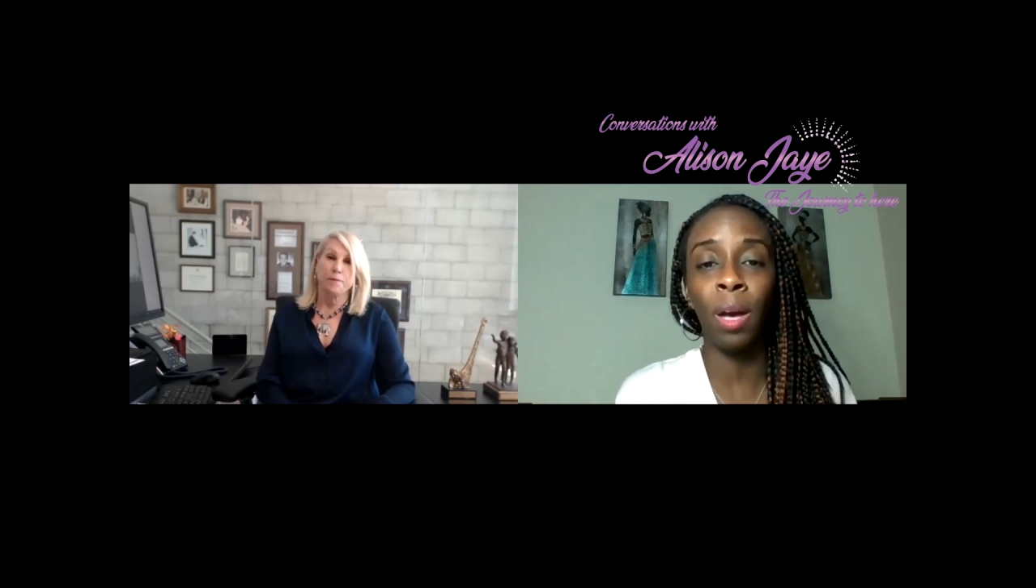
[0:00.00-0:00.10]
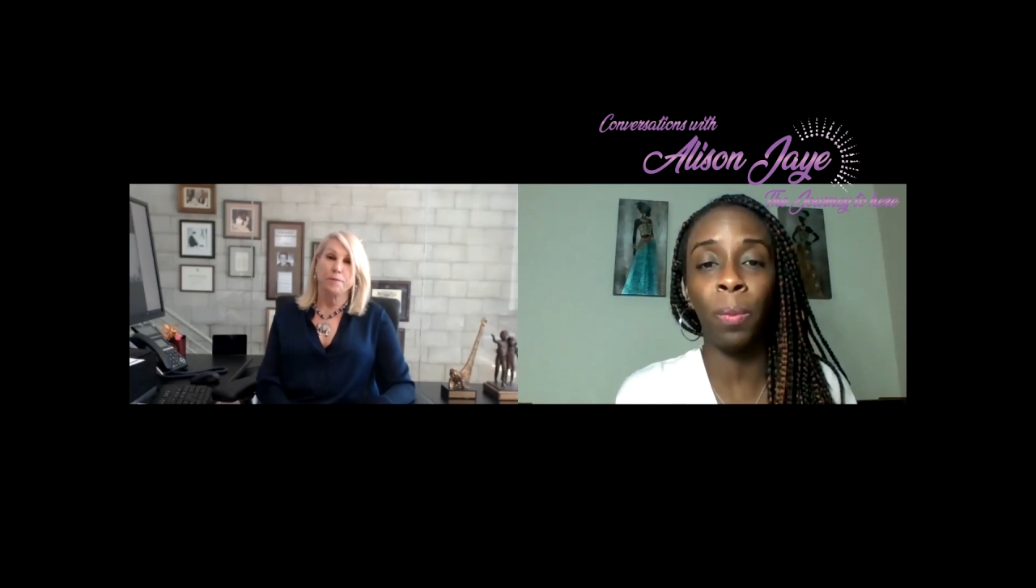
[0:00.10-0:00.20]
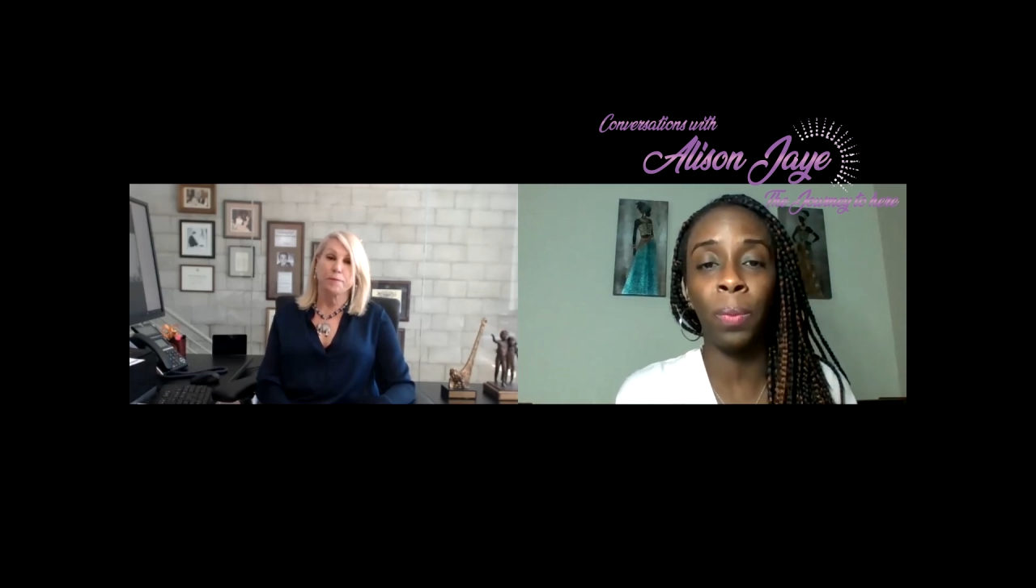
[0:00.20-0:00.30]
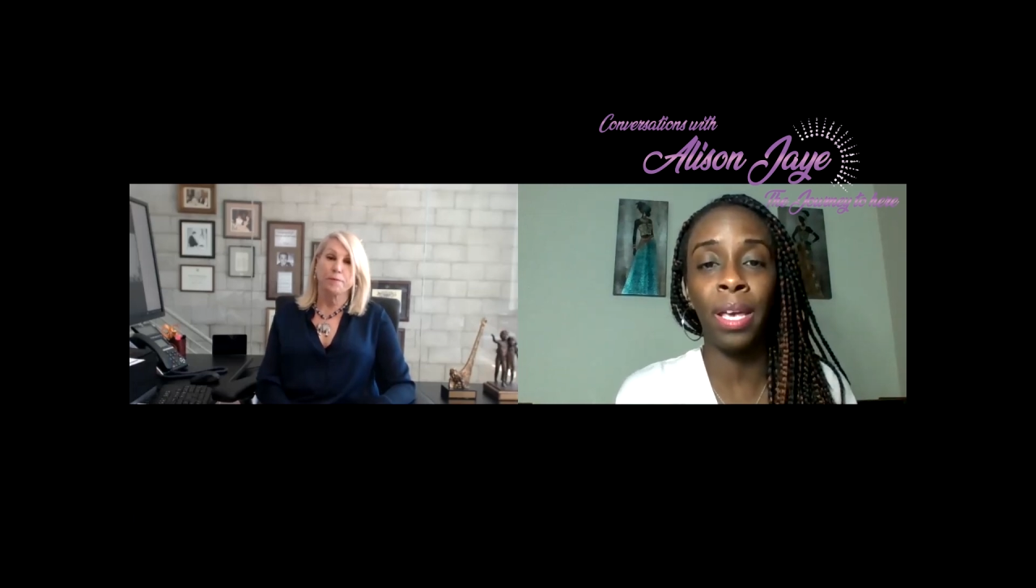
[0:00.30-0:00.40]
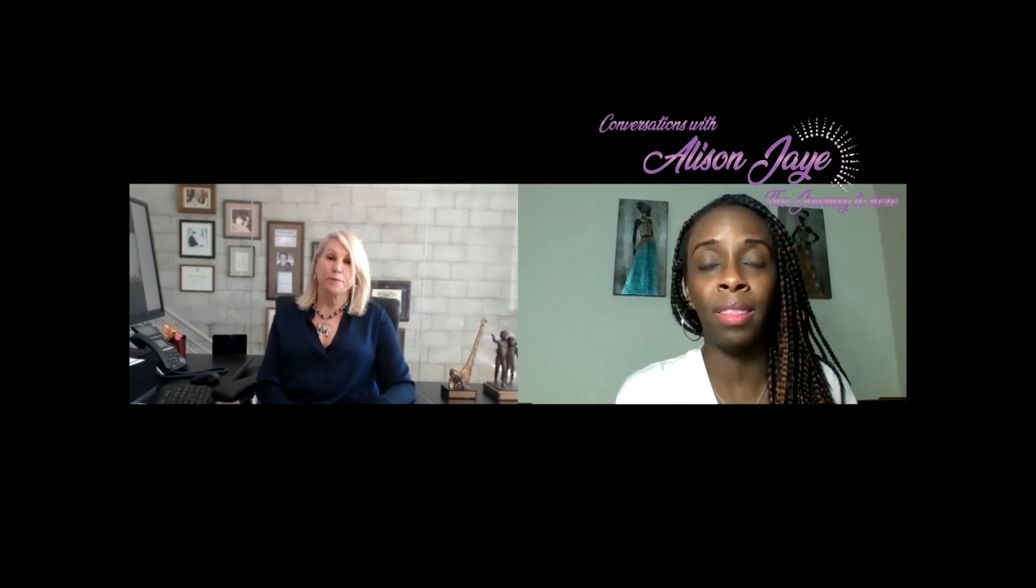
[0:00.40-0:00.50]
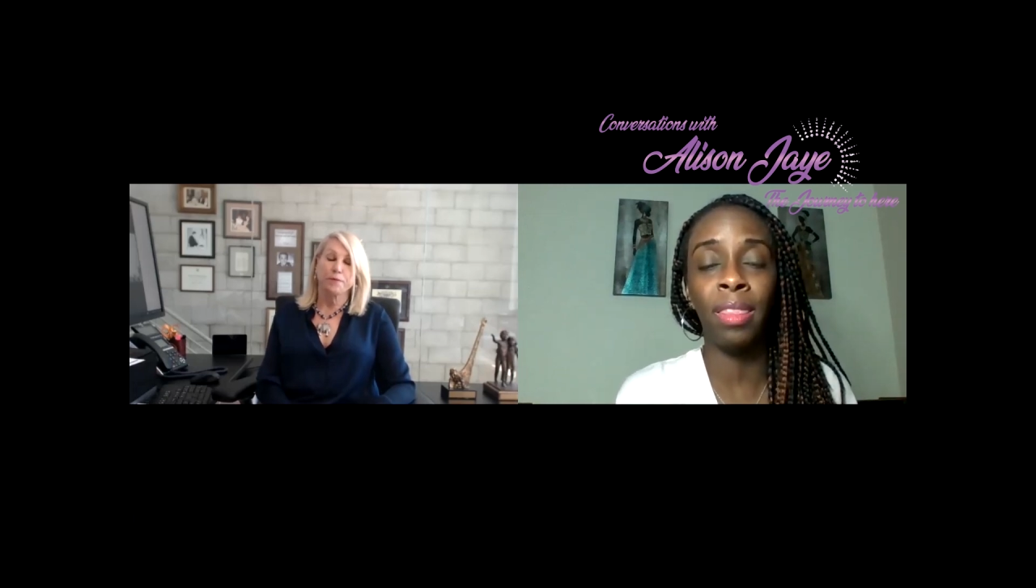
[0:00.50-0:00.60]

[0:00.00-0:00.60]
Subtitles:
up in